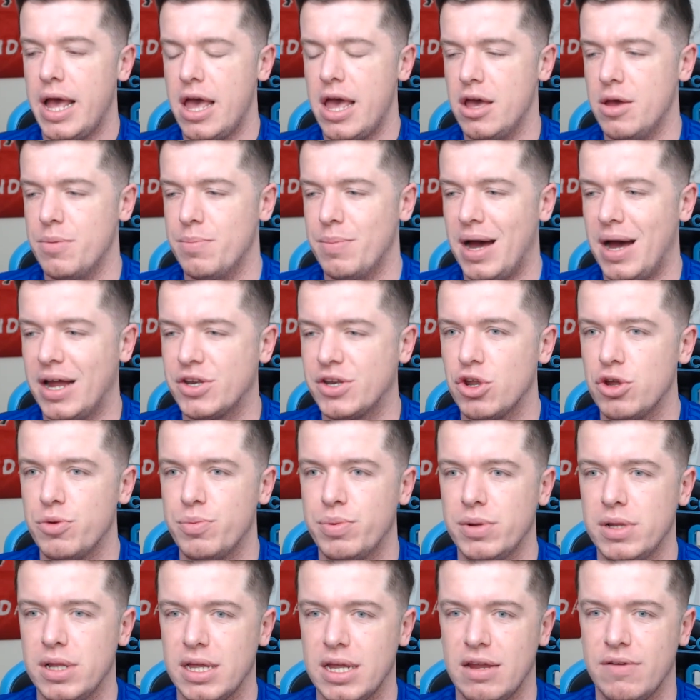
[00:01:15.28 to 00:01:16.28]
I do
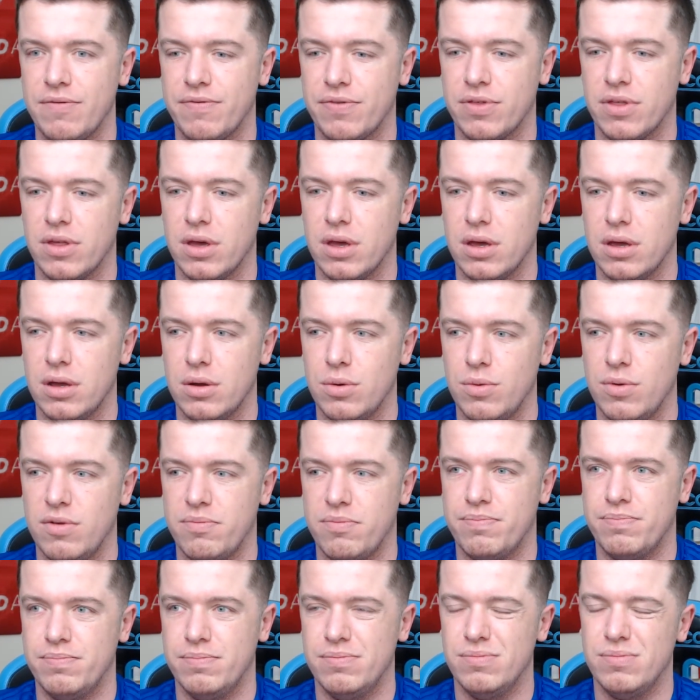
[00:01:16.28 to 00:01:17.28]
believe that we've,
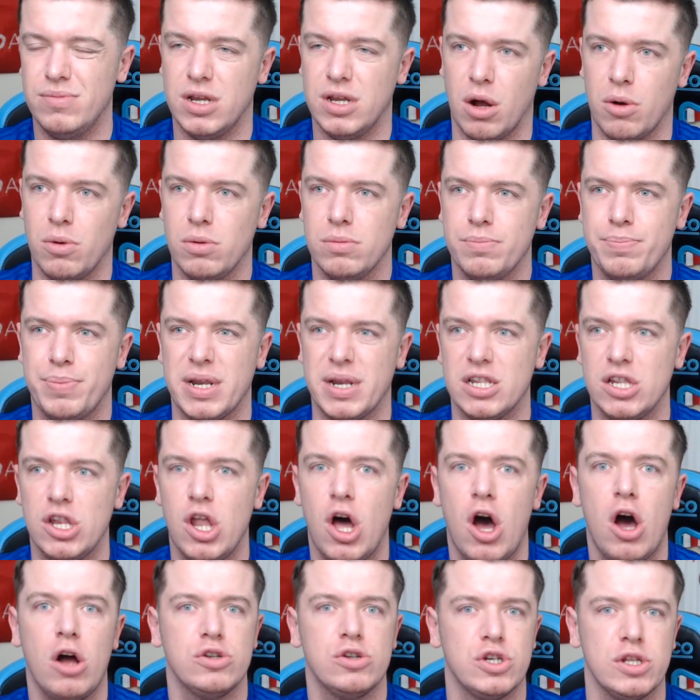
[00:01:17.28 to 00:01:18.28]
you know, been
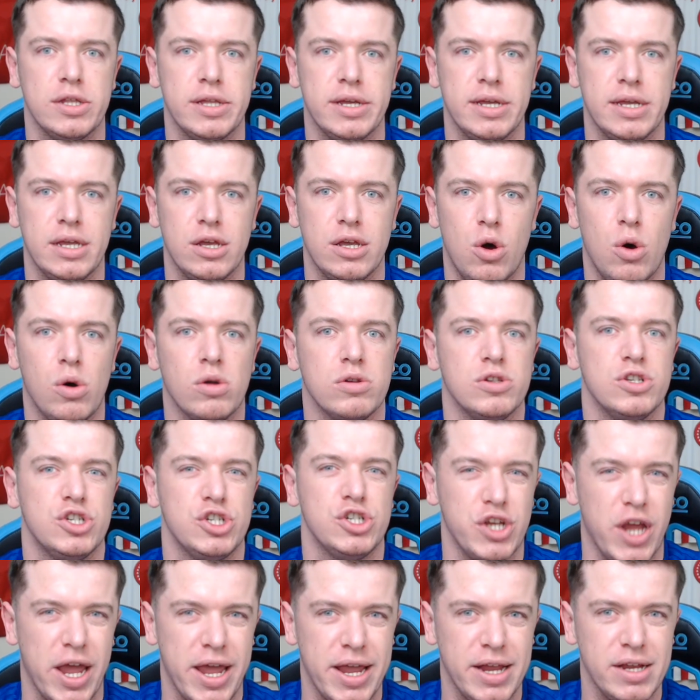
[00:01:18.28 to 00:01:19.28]
largely
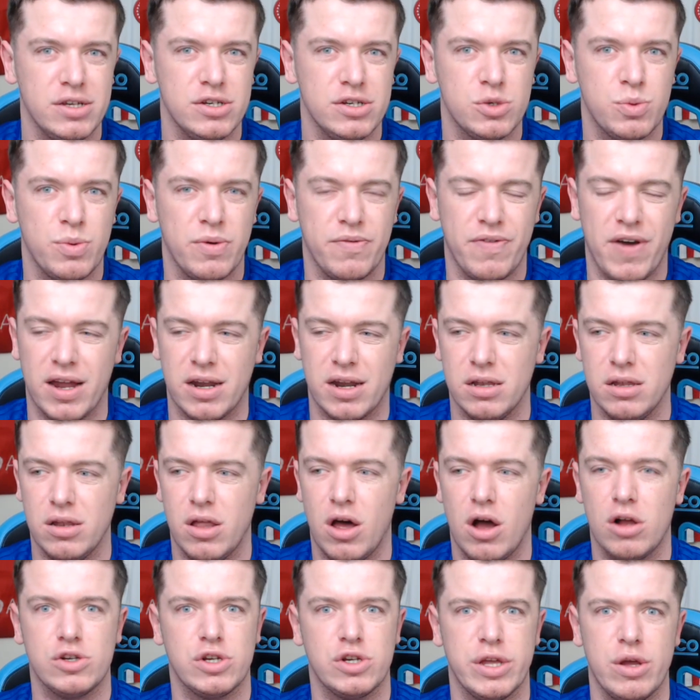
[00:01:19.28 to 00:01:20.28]
unchanged. We've had a
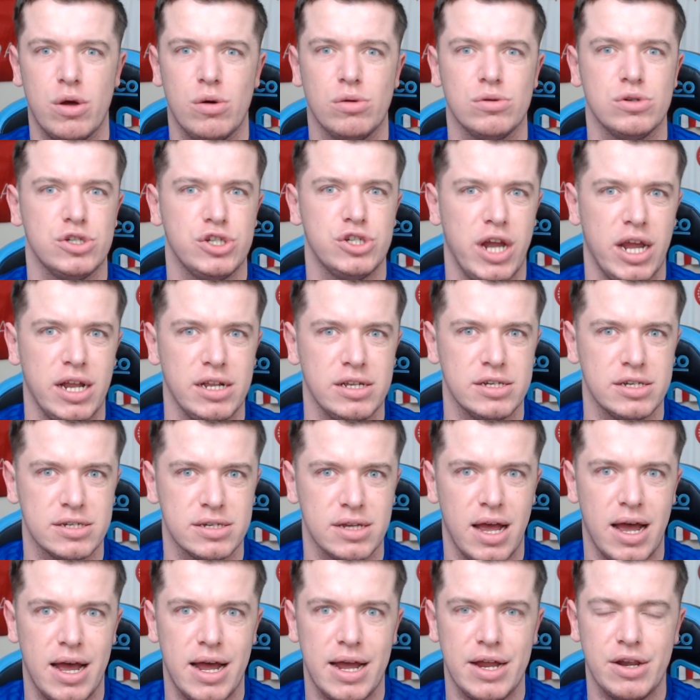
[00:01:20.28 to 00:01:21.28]
largely unchanged
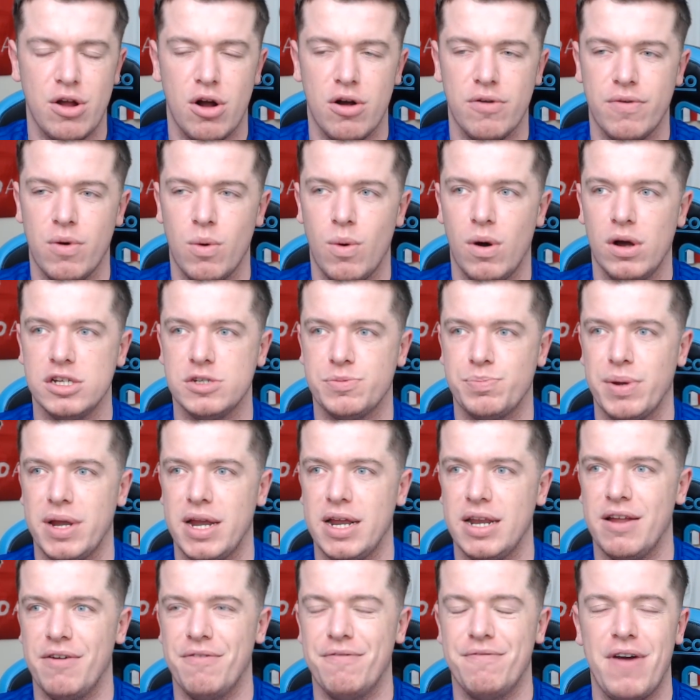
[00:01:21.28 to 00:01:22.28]
side over what has
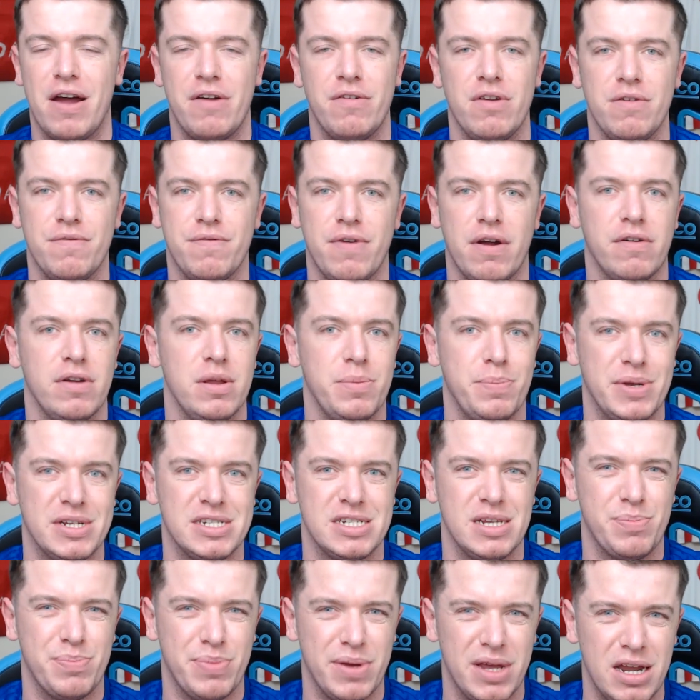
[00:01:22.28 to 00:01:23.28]
been a very, very
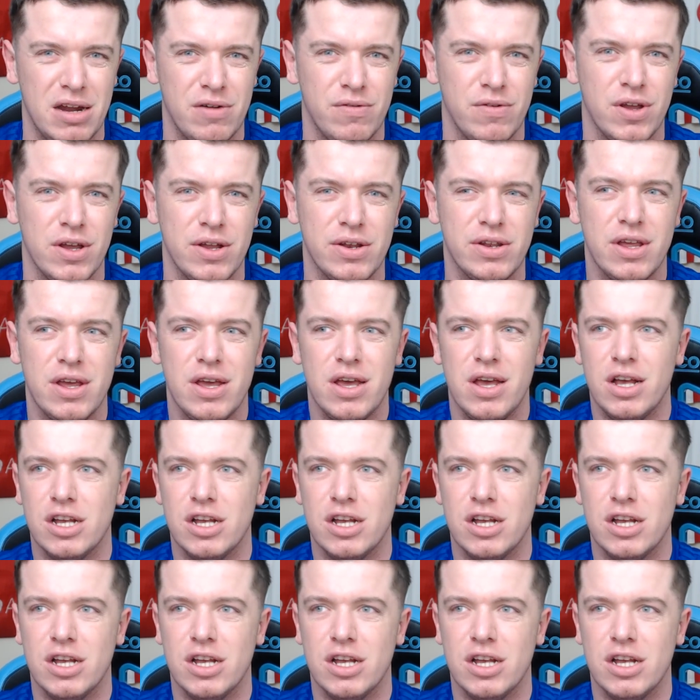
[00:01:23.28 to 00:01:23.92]
busy period.